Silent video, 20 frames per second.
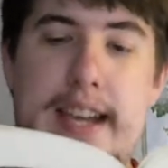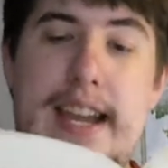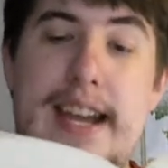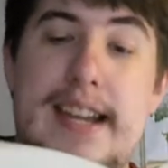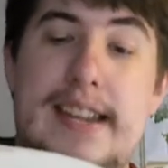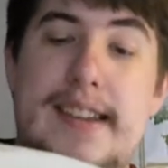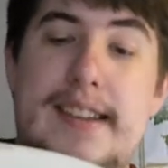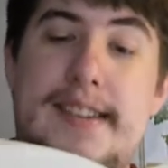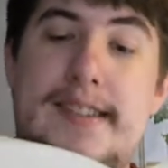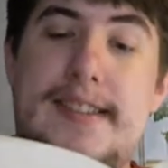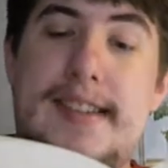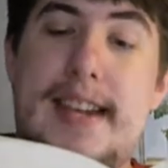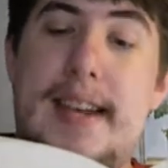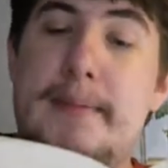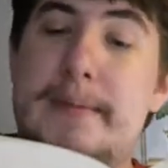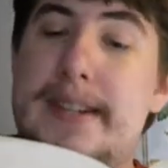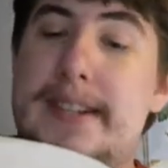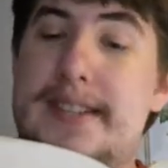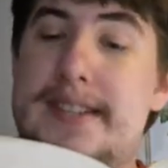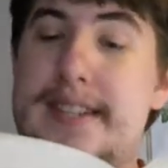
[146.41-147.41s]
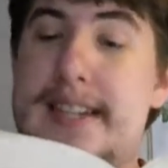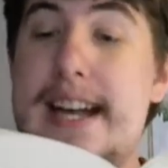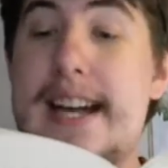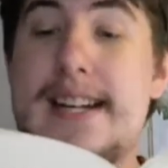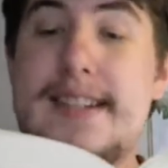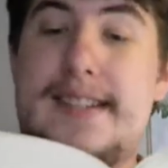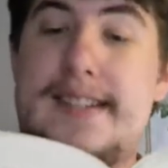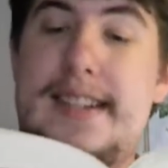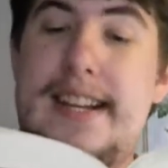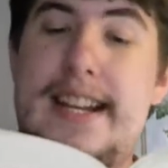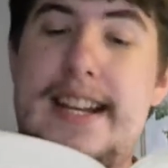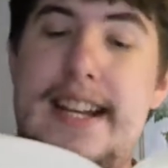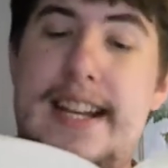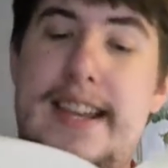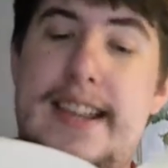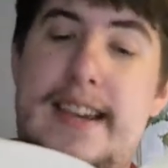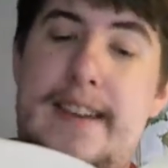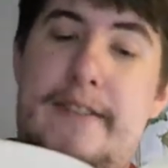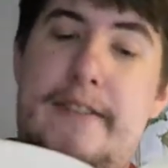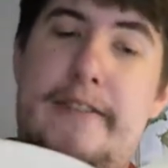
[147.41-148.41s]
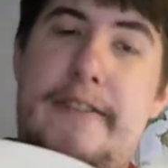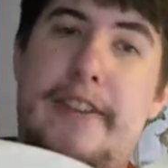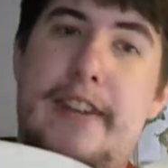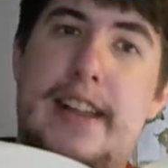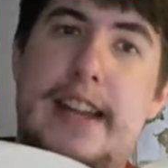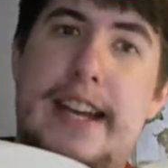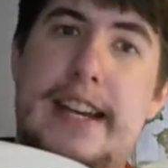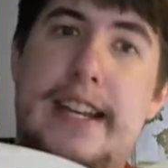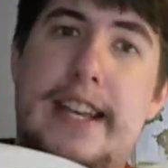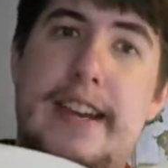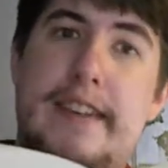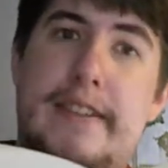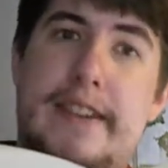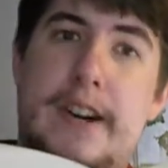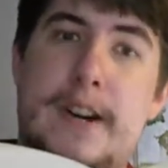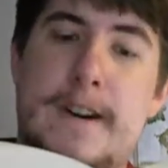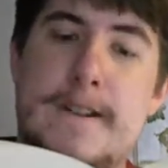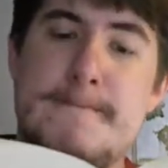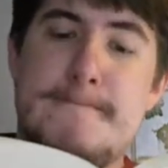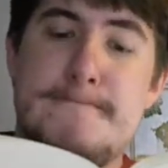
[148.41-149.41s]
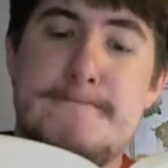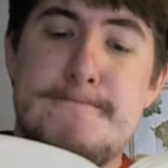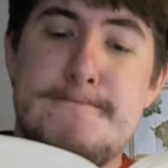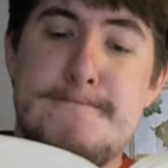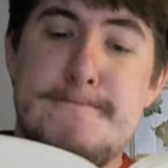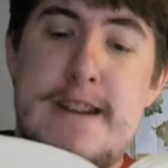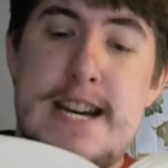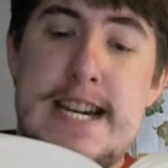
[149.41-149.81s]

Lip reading: he had the same exact CD that Phil had given her.